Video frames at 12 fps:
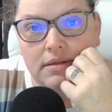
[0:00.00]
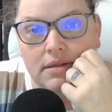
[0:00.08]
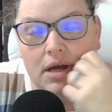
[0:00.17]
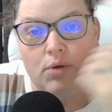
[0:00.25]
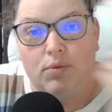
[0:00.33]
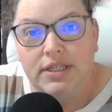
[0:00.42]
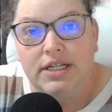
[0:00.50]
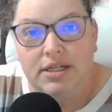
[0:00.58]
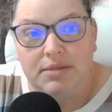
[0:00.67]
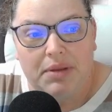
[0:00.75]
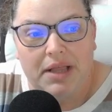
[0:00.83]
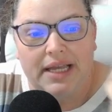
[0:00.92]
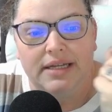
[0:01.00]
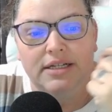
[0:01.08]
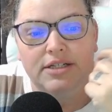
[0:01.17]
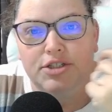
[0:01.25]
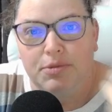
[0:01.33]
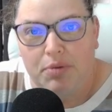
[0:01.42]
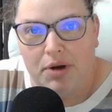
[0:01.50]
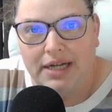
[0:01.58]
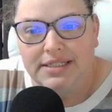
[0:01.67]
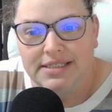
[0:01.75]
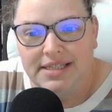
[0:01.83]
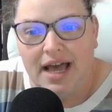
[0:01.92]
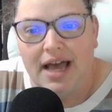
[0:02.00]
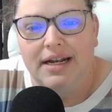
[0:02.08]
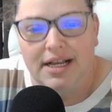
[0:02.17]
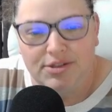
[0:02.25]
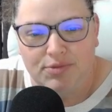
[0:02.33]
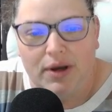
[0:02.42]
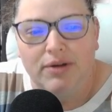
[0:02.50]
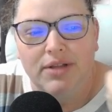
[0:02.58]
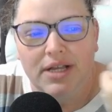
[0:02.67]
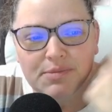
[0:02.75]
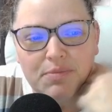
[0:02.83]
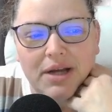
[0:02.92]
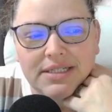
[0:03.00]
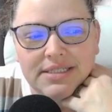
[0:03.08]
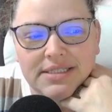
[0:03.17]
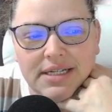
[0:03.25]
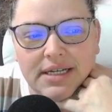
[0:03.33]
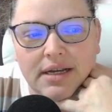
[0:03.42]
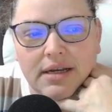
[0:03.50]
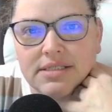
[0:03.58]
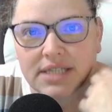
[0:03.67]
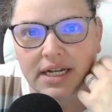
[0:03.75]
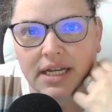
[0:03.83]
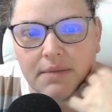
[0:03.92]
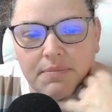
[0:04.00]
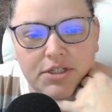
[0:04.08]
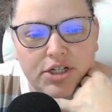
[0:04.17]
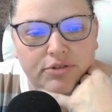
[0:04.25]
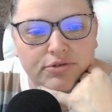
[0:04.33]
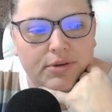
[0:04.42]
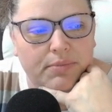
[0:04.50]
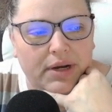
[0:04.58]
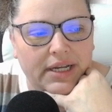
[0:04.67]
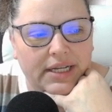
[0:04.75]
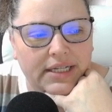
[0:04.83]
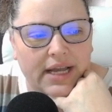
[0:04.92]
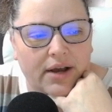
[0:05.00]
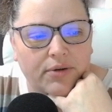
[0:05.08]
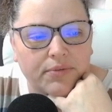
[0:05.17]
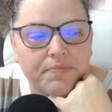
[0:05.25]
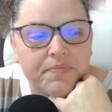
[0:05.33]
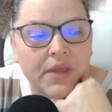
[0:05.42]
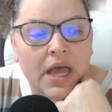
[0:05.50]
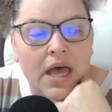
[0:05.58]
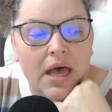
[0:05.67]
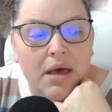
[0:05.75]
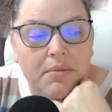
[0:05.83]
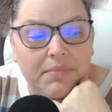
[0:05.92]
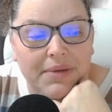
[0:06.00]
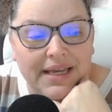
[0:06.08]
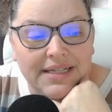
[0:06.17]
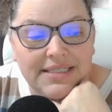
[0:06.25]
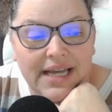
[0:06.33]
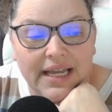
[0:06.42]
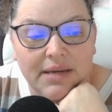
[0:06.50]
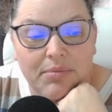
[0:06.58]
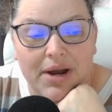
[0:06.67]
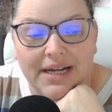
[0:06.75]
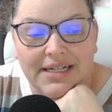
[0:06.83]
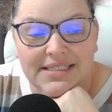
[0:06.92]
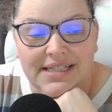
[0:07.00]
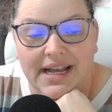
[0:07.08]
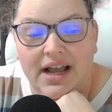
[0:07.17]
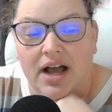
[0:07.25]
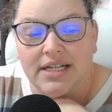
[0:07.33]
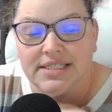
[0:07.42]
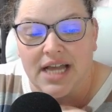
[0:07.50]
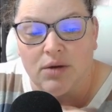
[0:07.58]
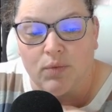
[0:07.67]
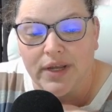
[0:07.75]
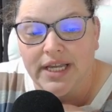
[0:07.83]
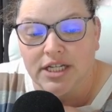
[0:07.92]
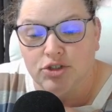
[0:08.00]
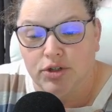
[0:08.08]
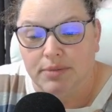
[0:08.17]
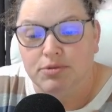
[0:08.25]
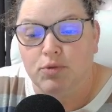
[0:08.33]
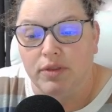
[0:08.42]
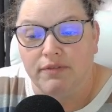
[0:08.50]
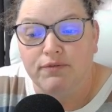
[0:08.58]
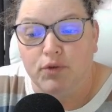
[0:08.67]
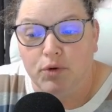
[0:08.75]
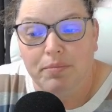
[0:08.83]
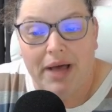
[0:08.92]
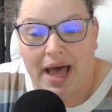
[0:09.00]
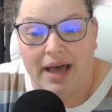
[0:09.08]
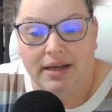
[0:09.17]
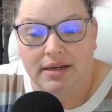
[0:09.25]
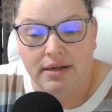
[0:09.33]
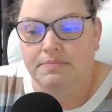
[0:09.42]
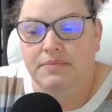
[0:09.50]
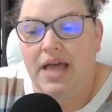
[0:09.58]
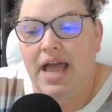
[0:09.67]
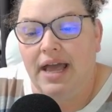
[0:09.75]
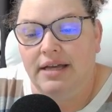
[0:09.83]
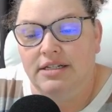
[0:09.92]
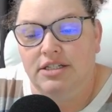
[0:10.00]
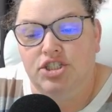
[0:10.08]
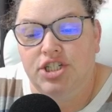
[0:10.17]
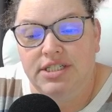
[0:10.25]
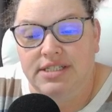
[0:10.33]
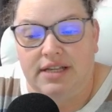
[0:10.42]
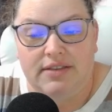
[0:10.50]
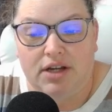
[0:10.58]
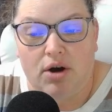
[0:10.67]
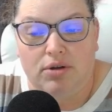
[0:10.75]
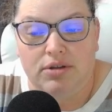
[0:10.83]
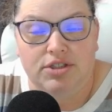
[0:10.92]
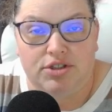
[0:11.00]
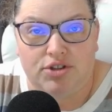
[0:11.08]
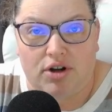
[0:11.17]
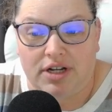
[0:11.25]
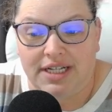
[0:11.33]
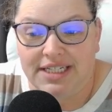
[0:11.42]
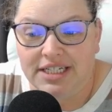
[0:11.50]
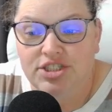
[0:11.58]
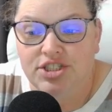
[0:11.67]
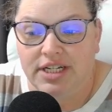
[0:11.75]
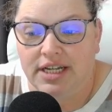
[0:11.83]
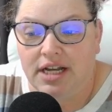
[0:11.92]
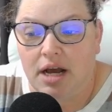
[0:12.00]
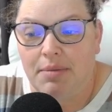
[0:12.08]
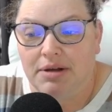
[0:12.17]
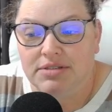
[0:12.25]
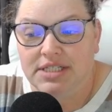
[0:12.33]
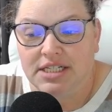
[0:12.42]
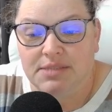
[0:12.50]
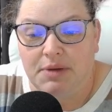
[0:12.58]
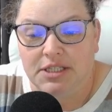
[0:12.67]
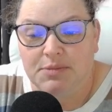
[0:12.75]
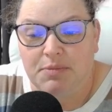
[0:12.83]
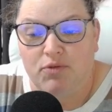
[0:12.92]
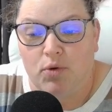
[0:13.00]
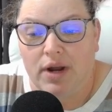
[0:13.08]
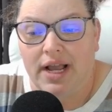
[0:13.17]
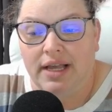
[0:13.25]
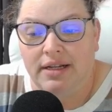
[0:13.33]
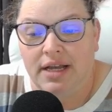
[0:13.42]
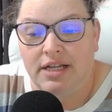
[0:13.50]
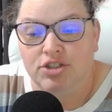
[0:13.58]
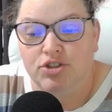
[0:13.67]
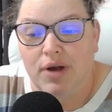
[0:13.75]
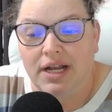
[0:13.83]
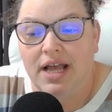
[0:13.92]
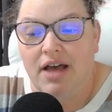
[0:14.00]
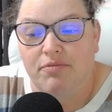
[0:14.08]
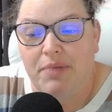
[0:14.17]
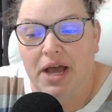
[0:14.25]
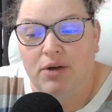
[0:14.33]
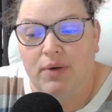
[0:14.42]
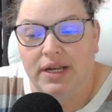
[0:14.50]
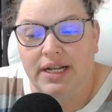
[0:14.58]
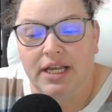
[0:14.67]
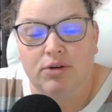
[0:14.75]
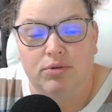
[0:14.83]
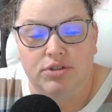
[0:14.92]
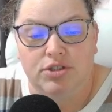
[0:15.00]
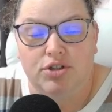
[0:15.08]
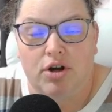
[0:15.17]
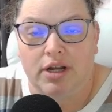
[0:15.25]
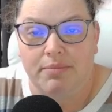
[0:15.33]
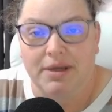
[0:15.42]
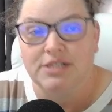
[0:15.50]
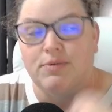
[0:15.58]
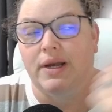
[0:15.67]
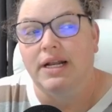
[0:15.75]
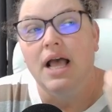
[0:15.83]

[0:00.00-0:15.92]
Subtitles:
a really good plan to practice that, as well as practicing setting up the shelter and breaking it down. Begin taking practice day hikes and weekend trips with a full pack. And she said the goal is to start conditioning about 6 months beforehand and try to have pack weight equal to target base weight.